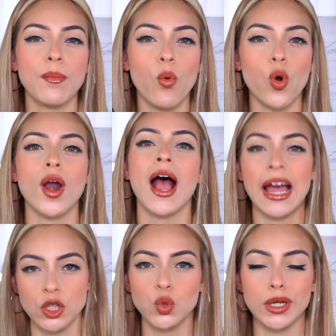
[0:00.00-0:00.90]
more
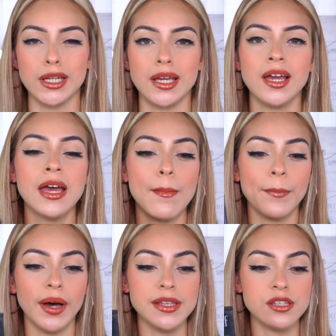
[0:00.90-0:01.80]
hydrating,
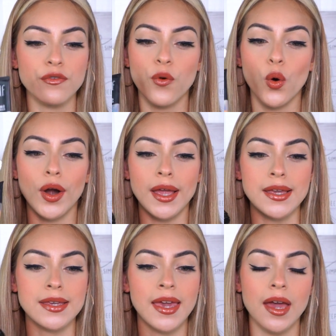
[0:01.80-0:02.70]
but for
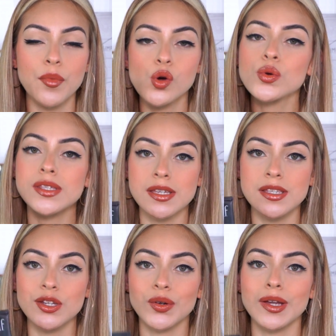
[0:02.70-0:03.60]
a Camo
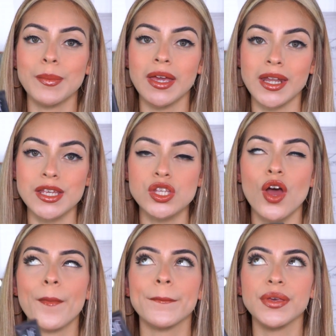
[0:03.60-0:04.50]
CC cream, it is
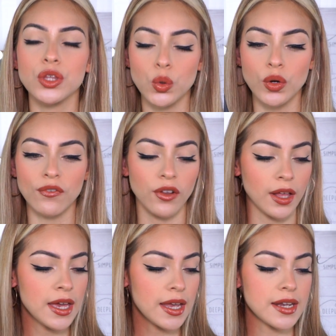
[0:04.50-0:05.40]

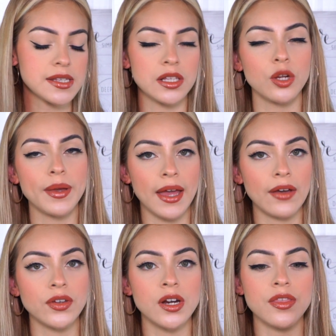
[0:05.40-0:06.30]
beautiful. It is a little bit
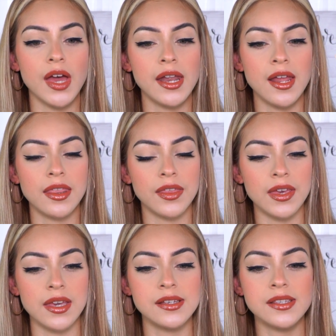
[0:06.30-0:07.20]
heavier than
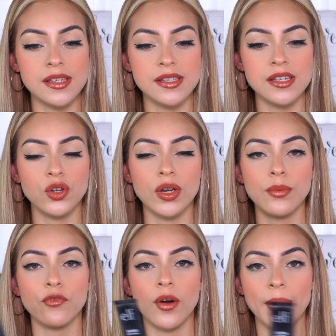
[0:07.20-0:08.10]
the CC
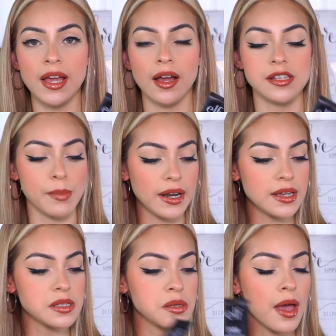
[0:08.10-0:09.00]
cream from IT
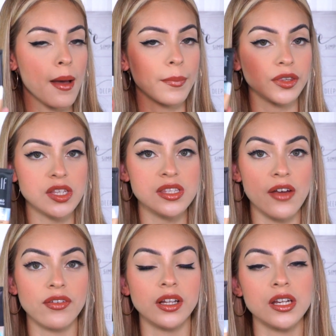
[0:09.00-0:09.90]
Cosmetics, but this
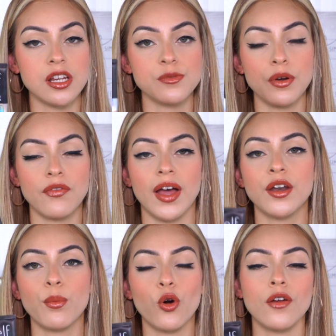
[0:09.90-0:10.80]
definitely does
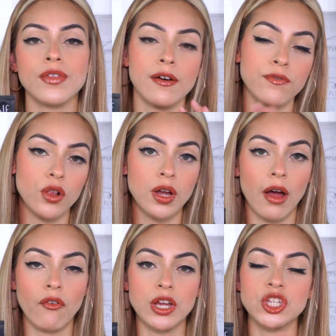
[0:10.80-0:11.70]
provide more of that full
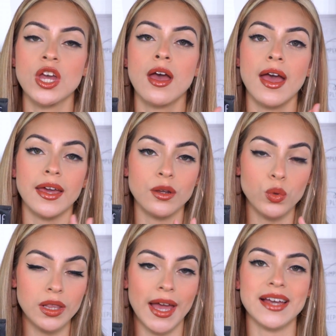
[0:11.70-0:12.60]
coverage, and it
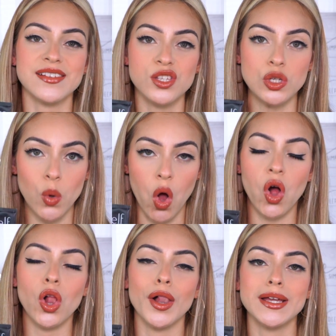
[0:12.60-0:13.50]
will last you
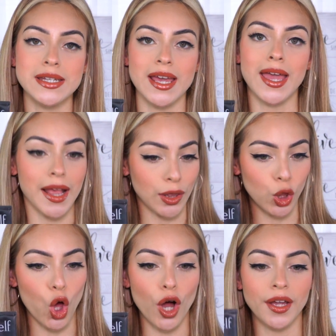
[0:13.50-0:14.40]
all day
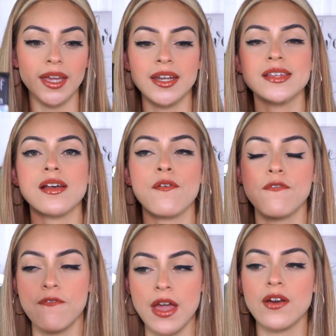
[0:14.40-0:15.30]
long. It is a
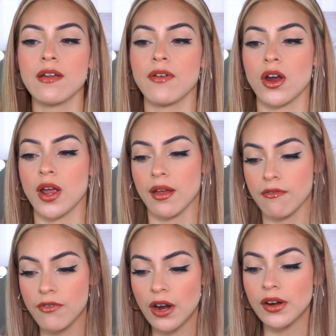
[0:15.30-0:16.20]
very, very,
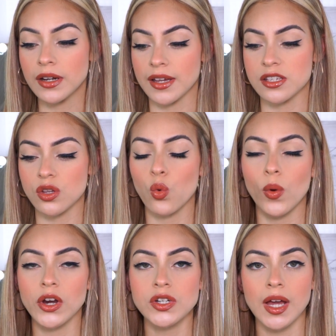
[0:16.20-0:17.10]
very nice
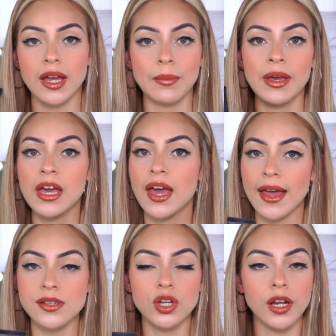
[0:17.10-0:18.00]
wear time.
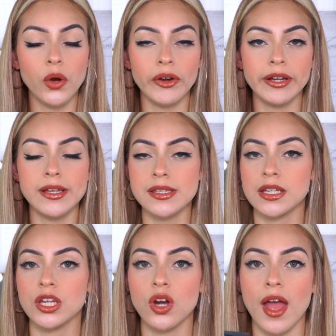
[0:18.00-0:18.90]
Has good ingredients
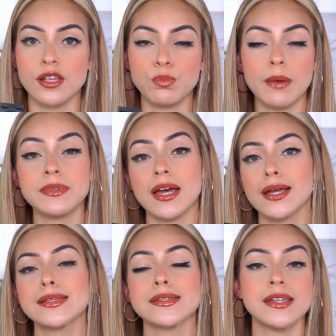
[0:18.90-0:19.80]
in here. It has
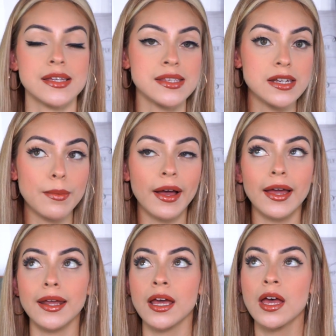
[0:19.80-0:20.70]
peptides,
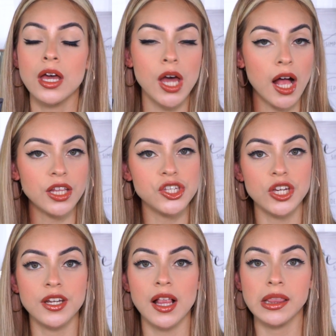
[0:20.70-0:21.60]
niacinamide,
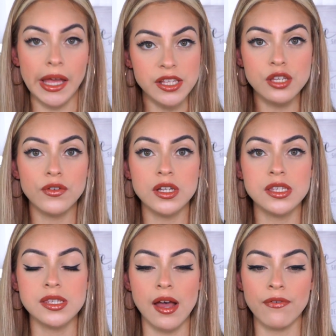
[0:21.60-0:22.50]
collagen, lots of good
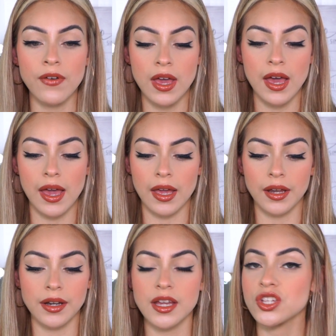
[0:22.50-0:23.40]
stuff,
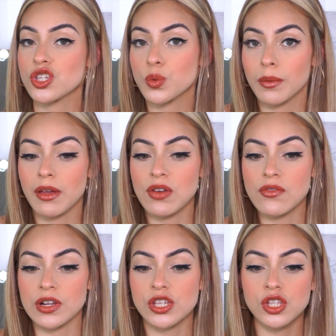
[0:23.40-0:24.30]
and it's just one of my
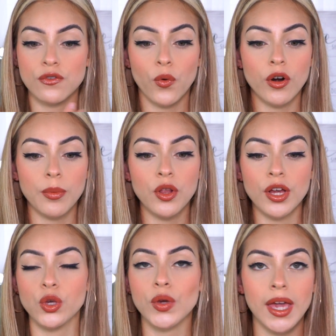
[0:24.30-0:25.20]
favorites. It's affordable,
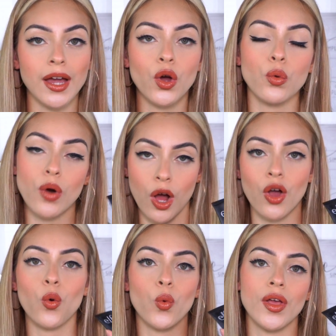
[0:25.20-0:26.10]
and you can't go
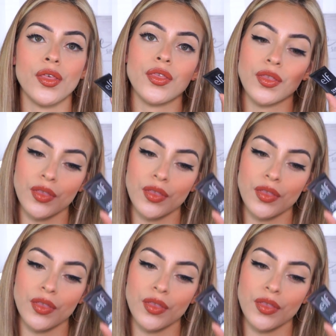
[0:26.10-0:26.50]
wrong with